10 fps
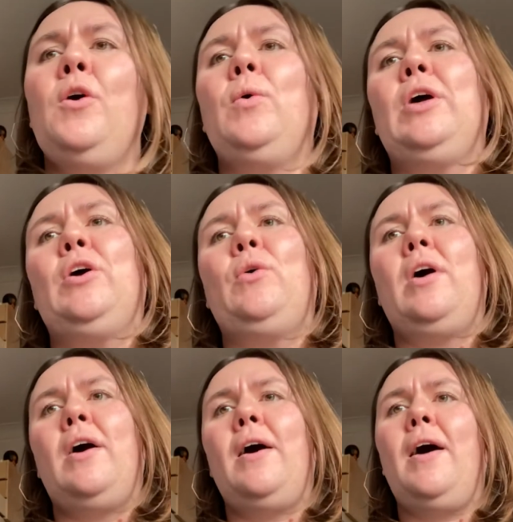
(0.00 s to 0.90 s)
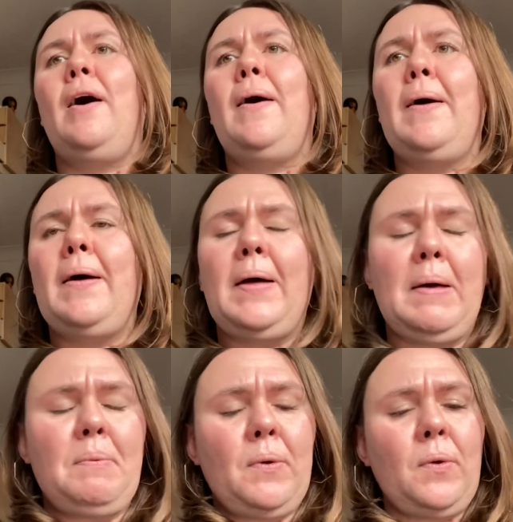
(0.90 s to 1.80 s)
we're a
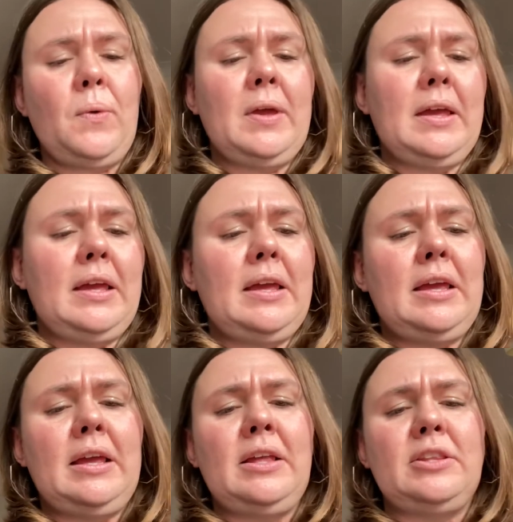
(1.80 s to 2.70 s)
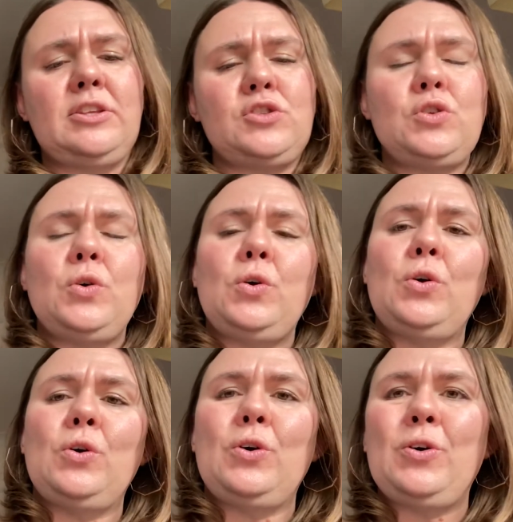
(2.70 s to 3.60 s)
harbour in the
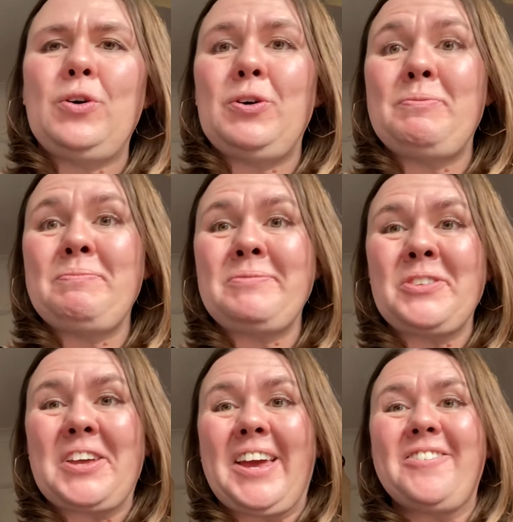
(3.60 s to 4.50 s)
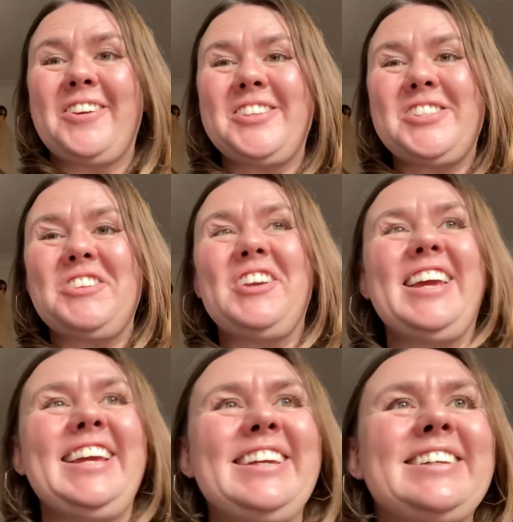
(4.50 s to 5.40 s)
storm. Okay, verse 3.